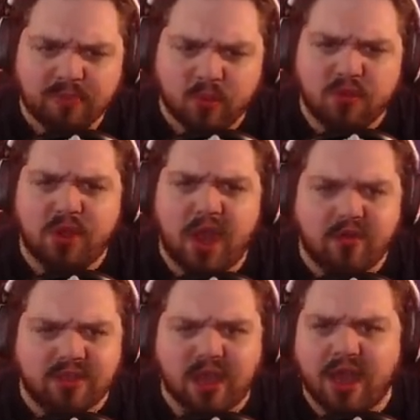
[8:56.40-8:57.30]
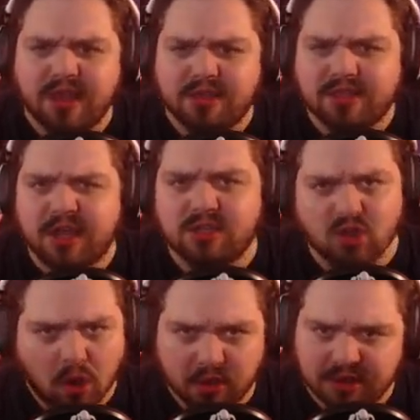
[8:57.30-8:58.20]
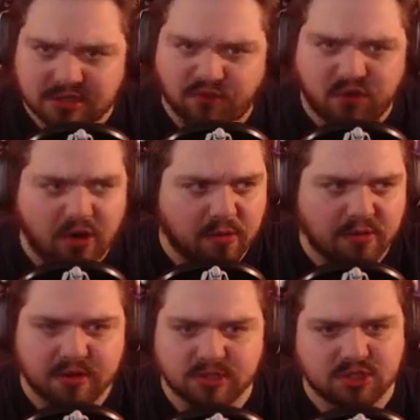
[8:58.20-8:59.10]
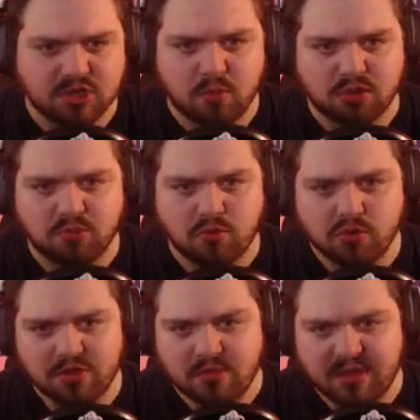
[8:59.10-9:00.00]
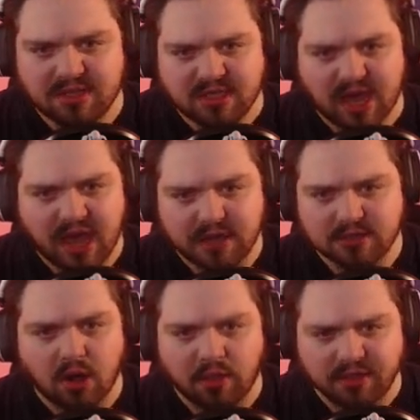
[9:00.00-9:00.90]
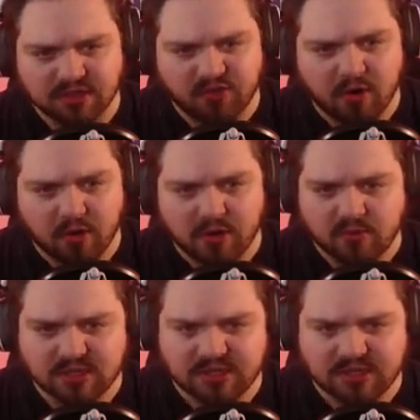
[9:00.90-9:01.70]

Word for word: Well, there you have it, guys. That is Ollie's Farm. There is so much more than meets the eye to Ollie's Farm, it would